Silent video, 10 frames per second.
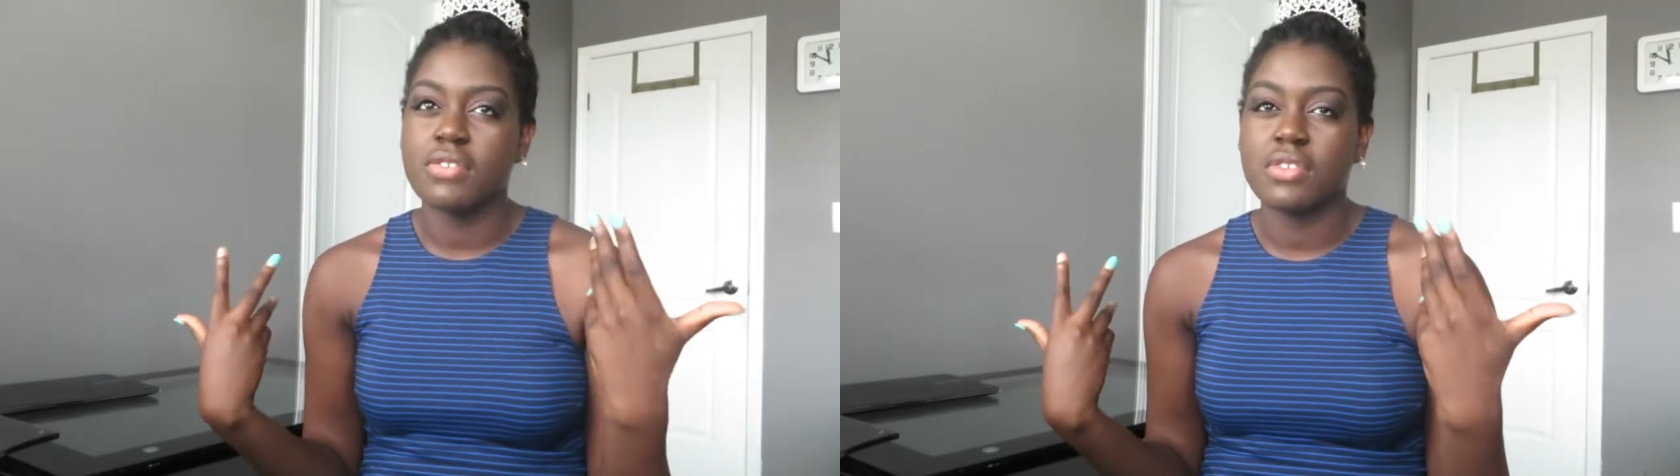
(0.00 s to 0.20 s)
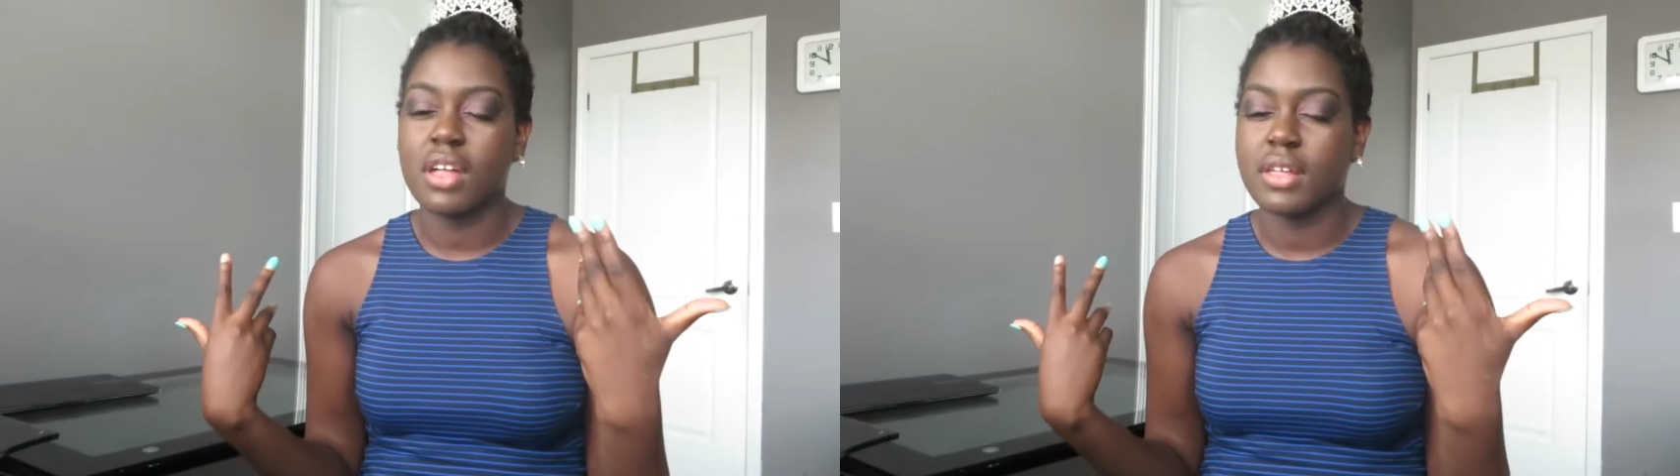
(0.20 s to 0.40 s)

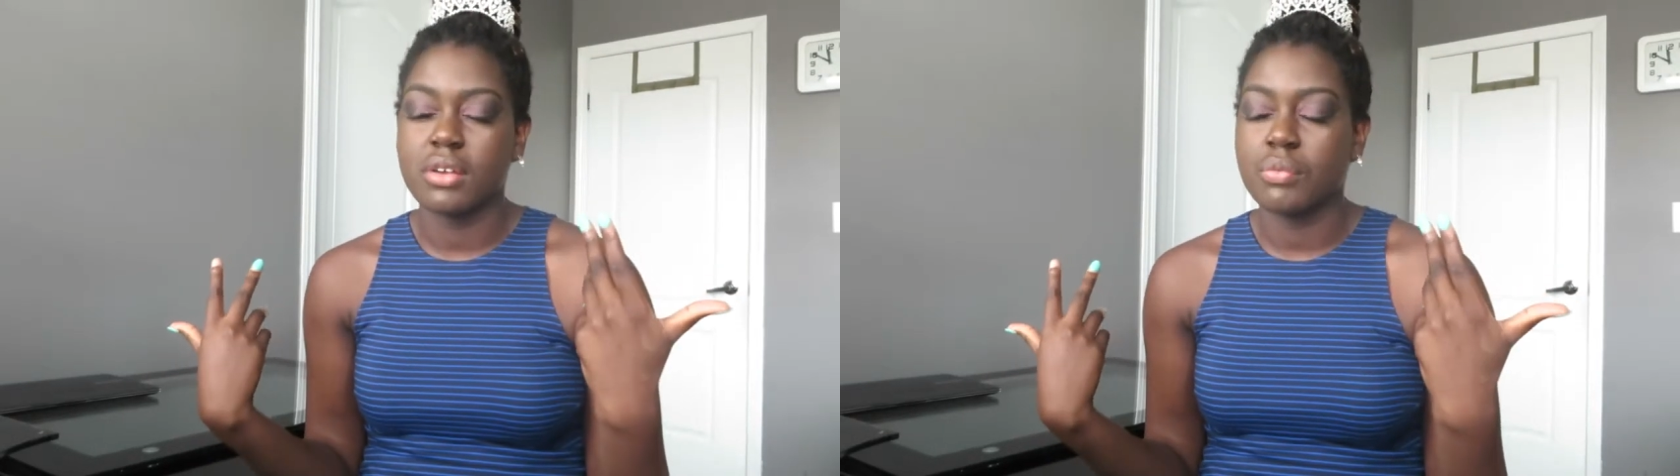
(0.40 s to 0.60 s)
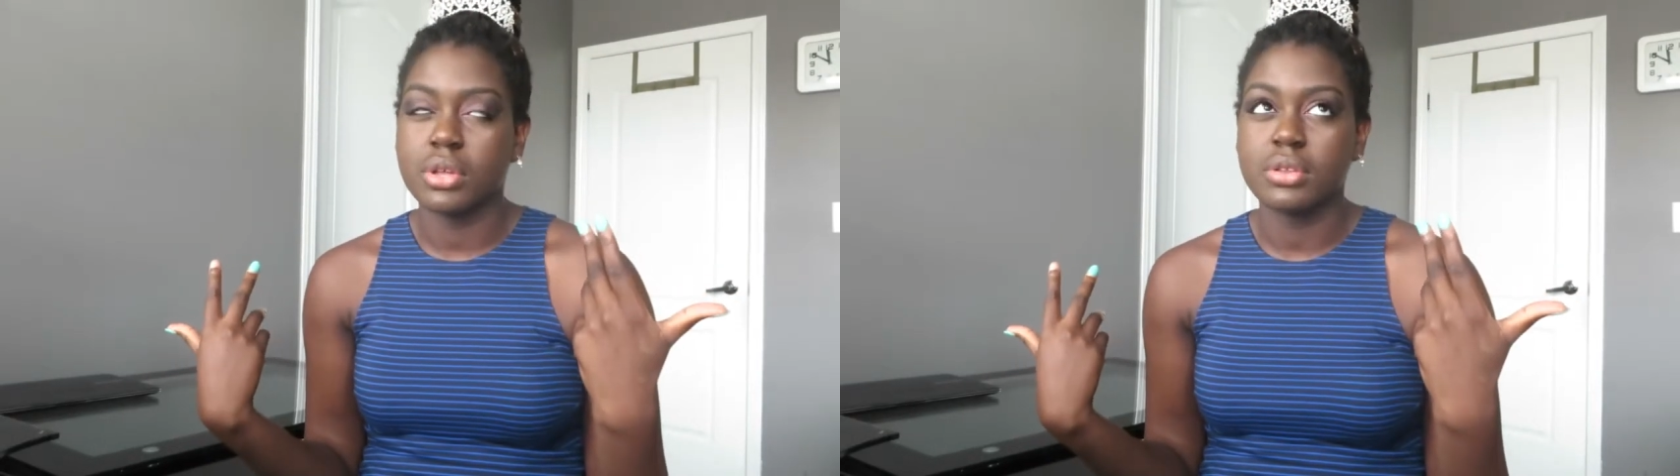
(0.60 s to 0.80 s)
It's not like
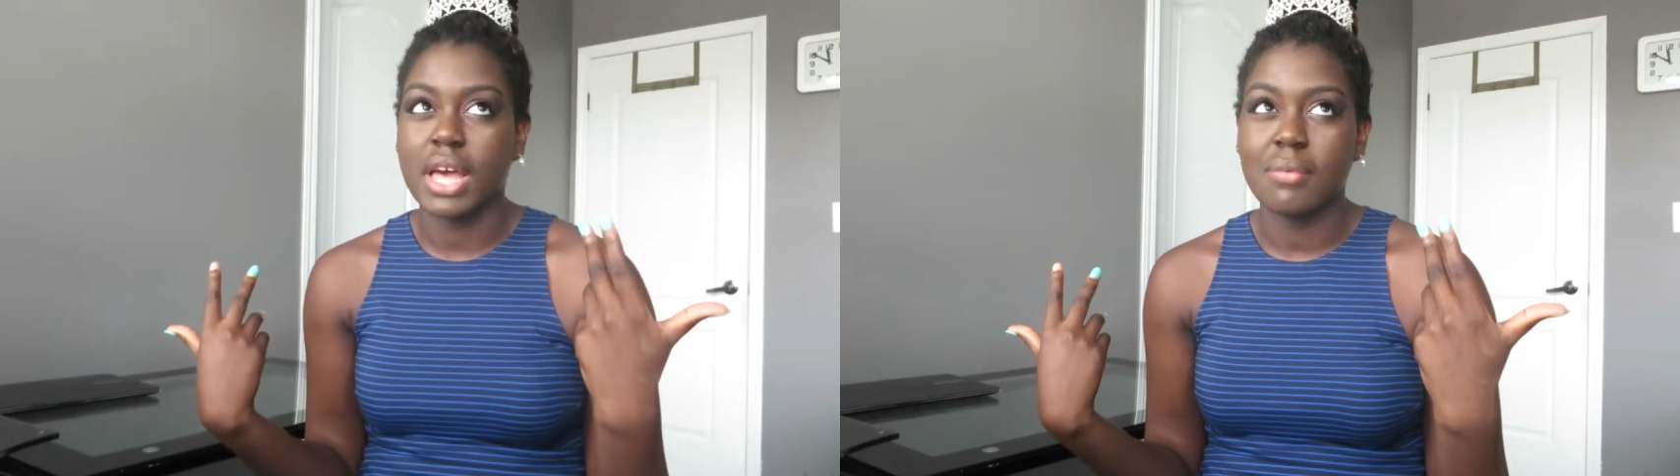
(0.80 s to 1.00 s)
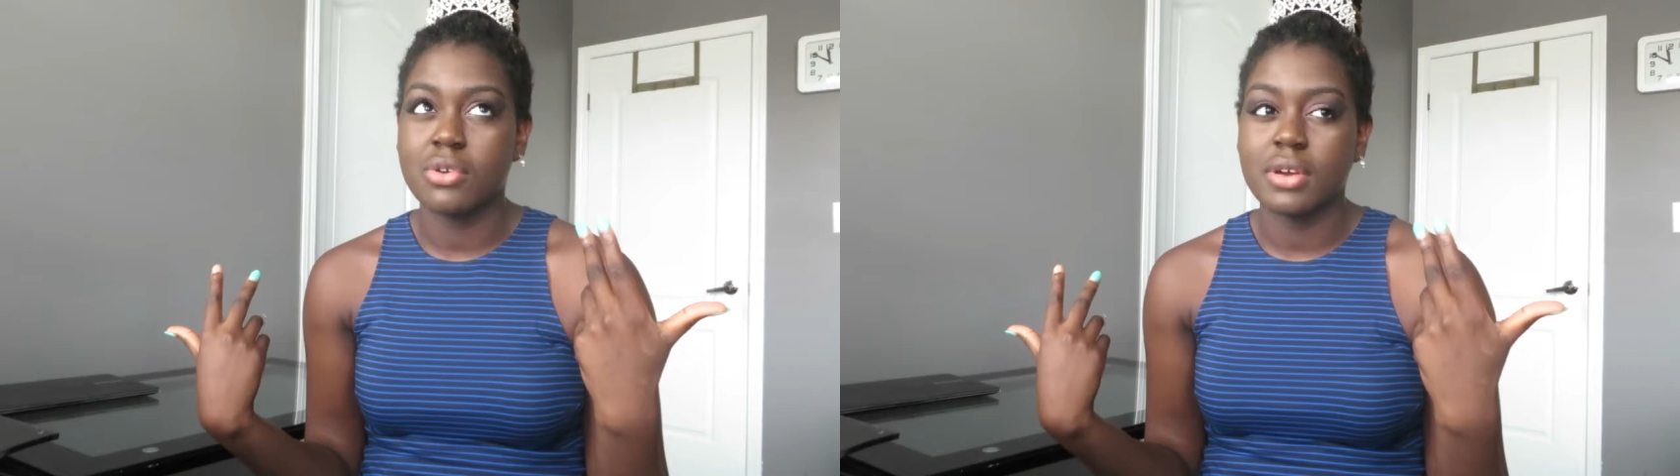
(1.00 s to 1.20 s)
real
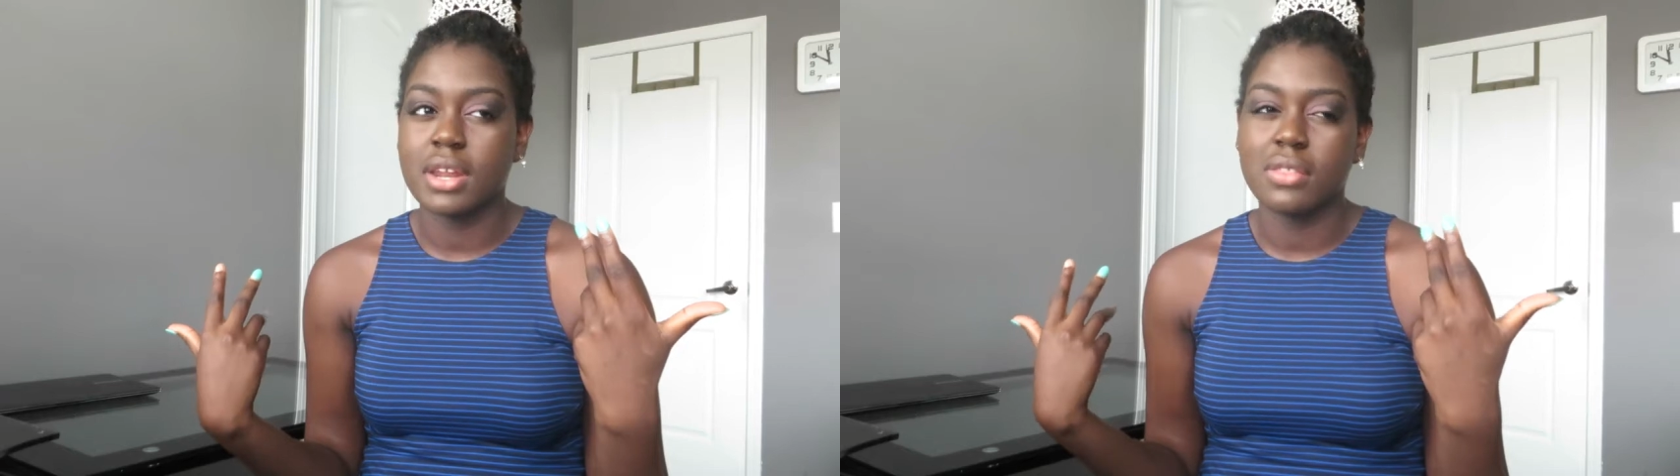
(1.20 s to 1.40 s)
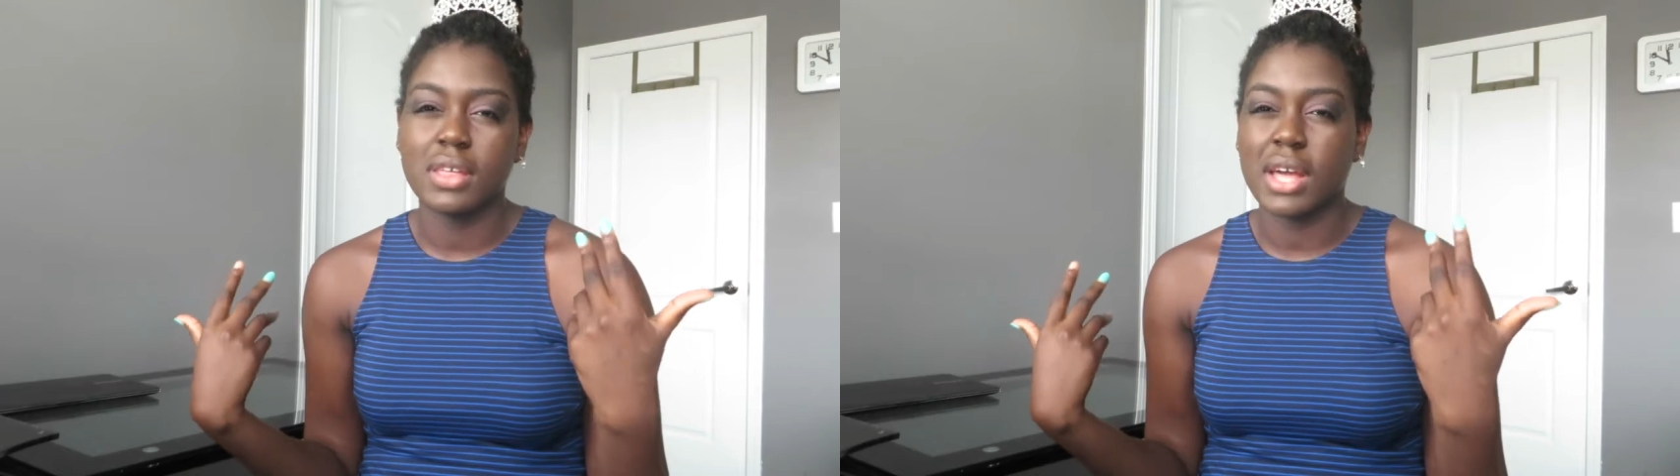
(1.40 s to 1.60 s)
diamond or
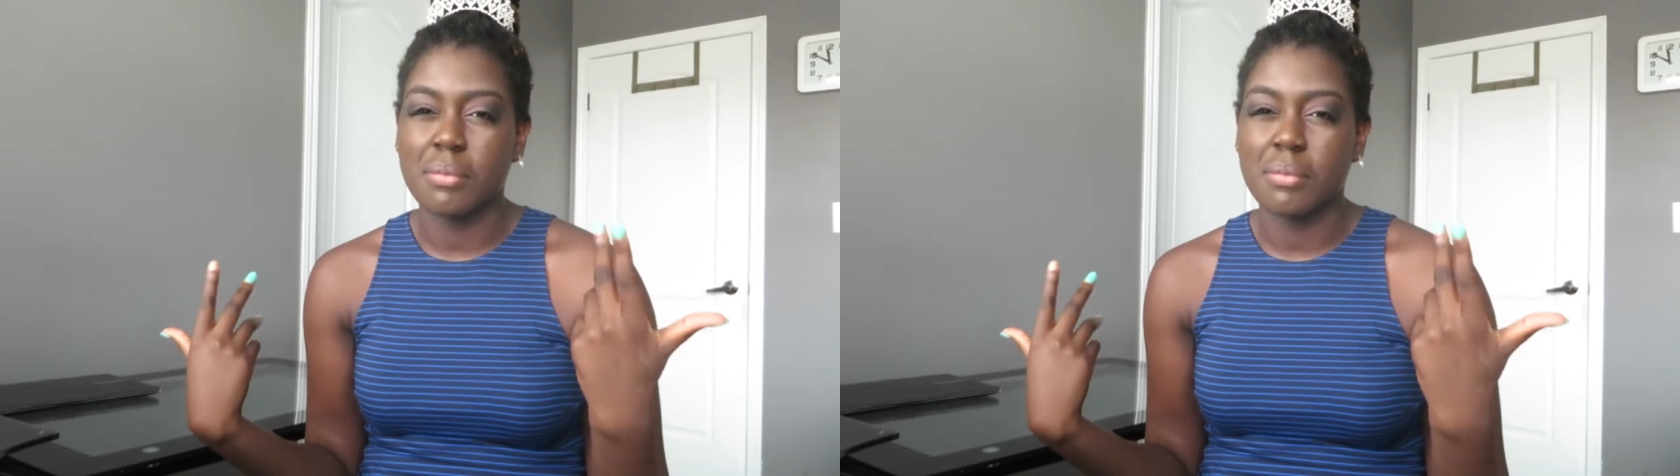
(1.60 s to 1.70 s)
anything.